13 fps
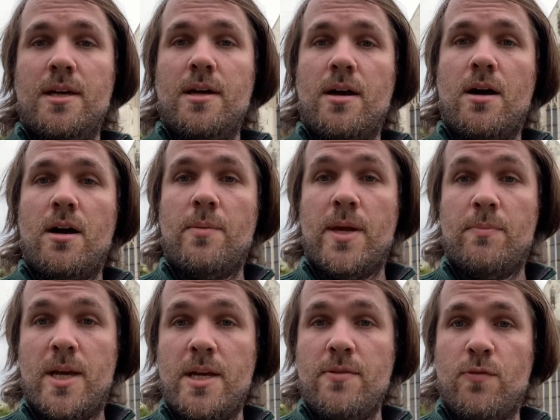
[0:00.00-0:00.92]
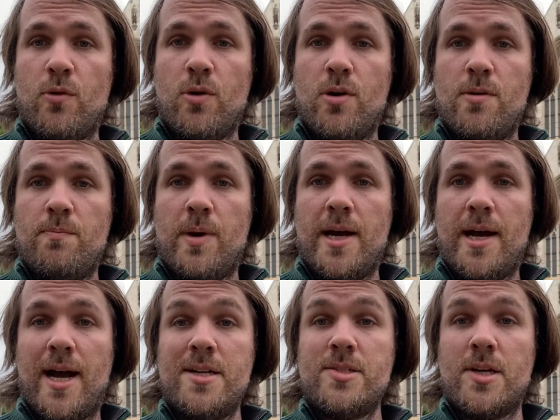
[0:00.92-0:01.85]
and paid for by
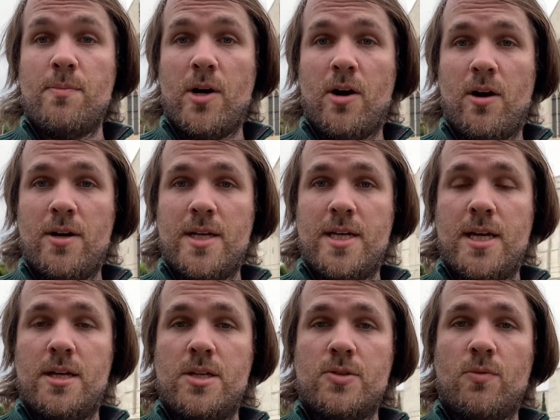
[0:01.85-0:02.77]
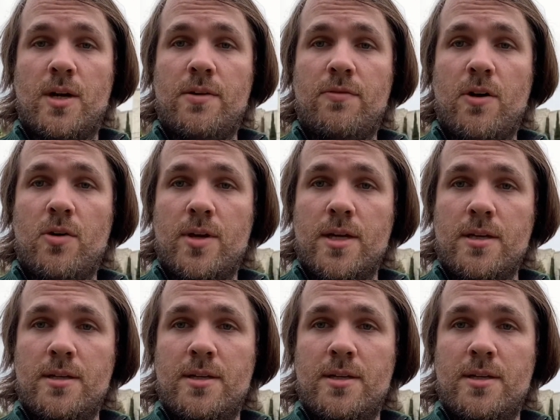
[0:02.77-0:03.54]
Isaac McCarty and his wife, Ona.